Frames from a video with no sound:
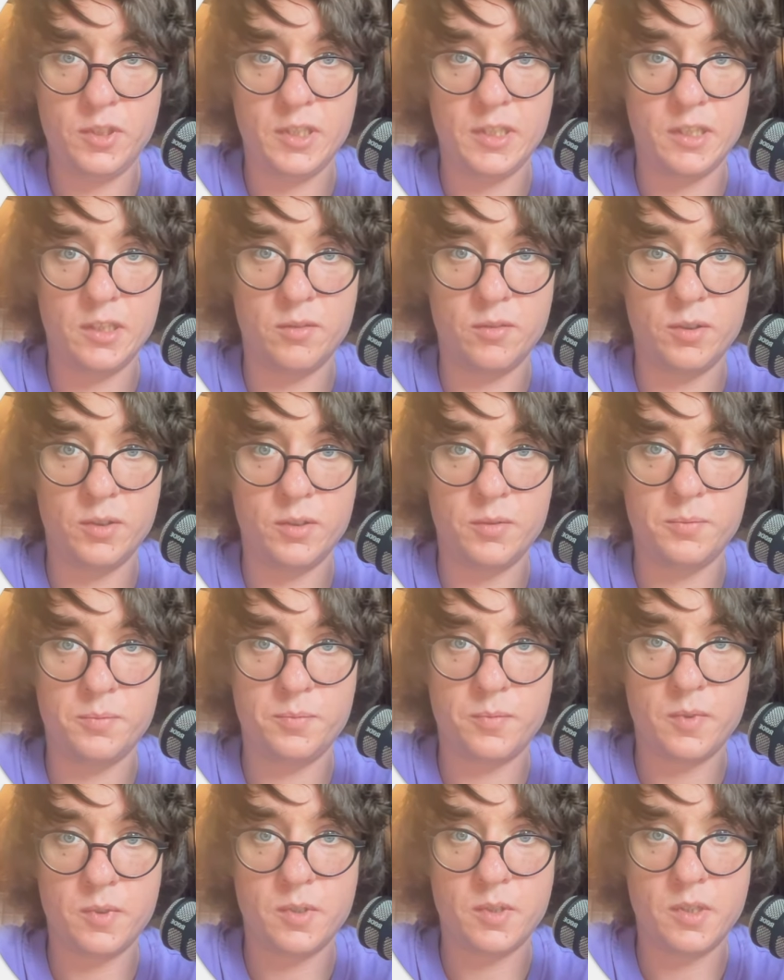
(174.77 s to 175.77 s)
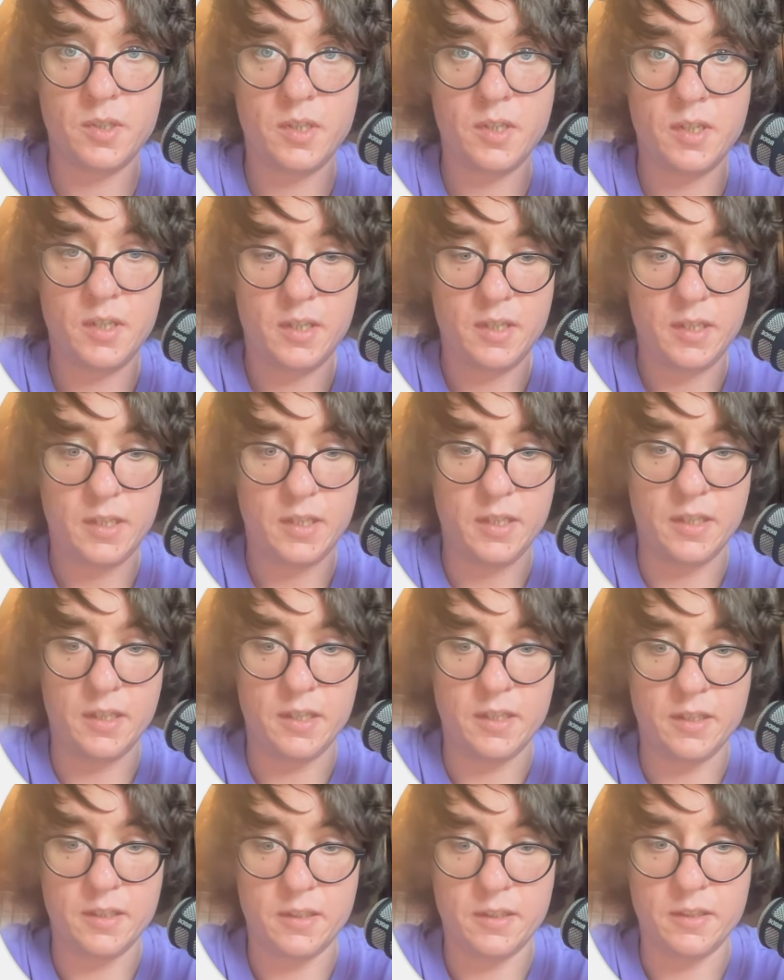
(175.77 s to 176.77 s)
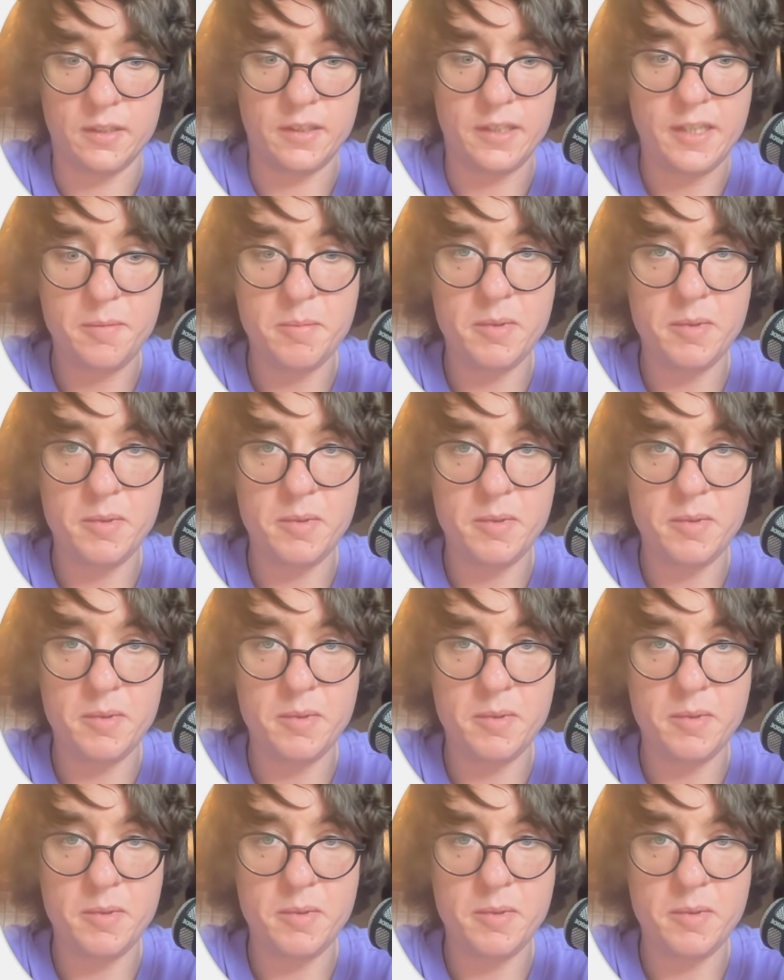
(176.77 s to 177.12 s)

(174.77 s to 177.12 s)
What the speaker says: Also name, but with a capital letter.